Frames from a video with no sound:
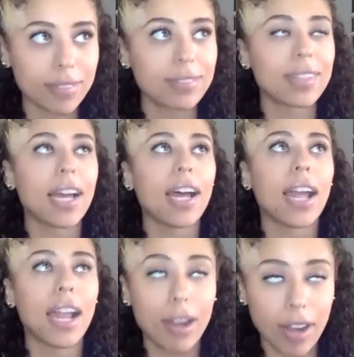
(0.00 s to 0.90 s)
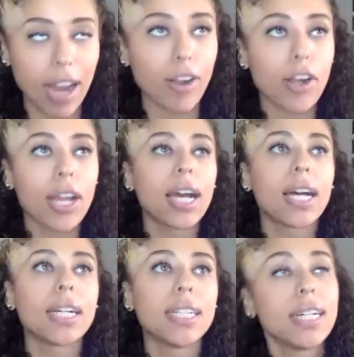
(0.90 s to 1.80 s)
uh,
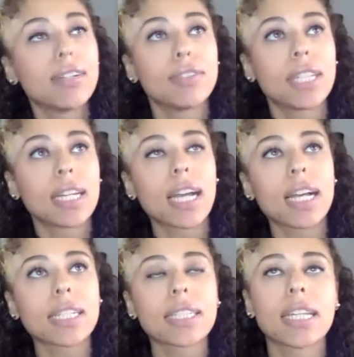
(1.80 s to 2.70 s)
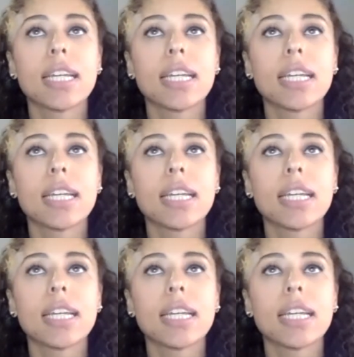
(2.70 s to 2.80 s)
area of synagogues.